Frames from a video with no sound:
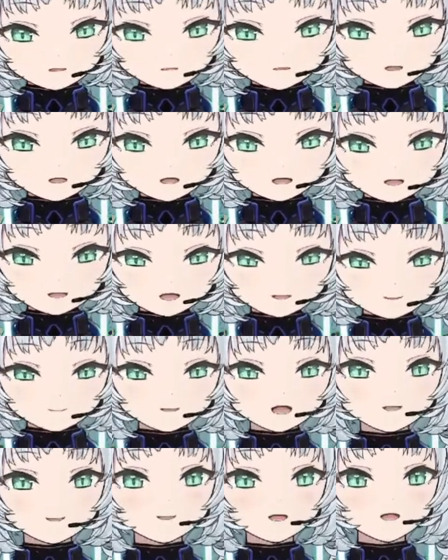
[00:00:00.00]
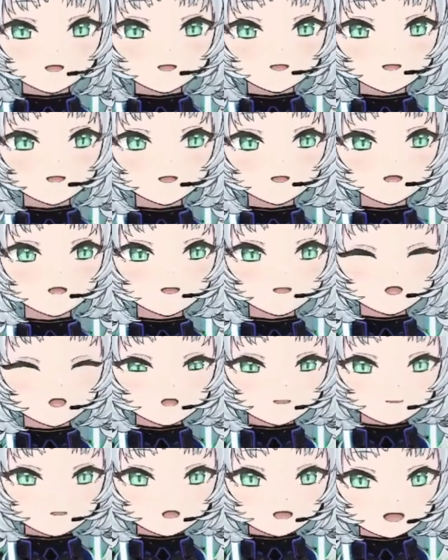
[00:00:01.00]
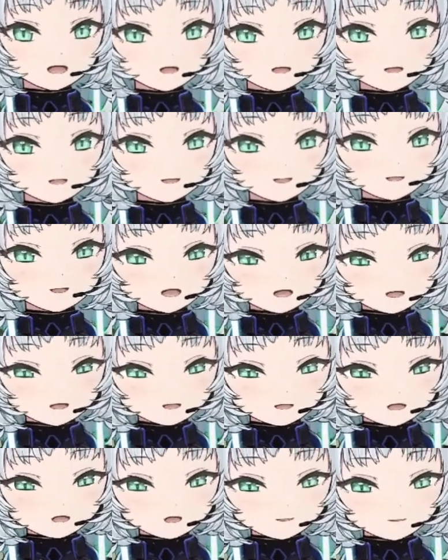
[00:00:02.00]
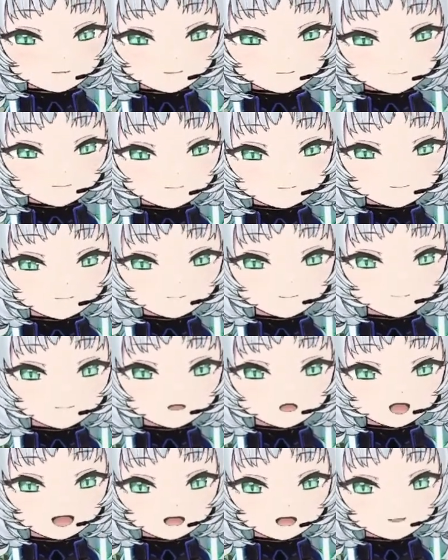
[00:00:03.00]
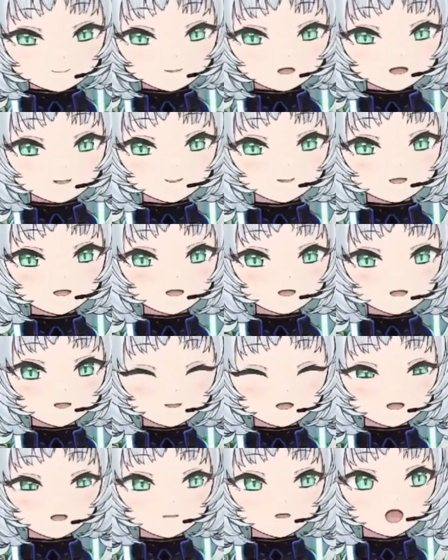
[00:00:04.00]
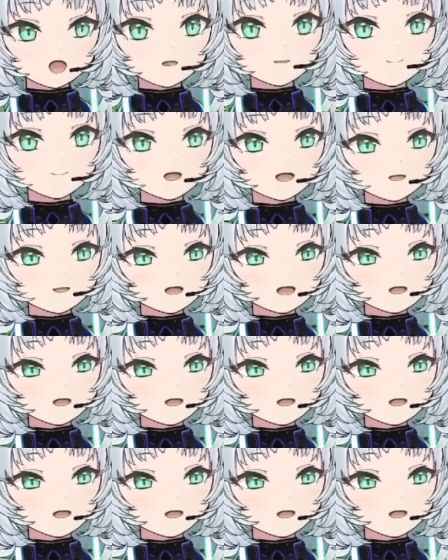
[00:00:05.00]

And fascinating in an odd way, I guess. Like, I fascinating and like, wow, that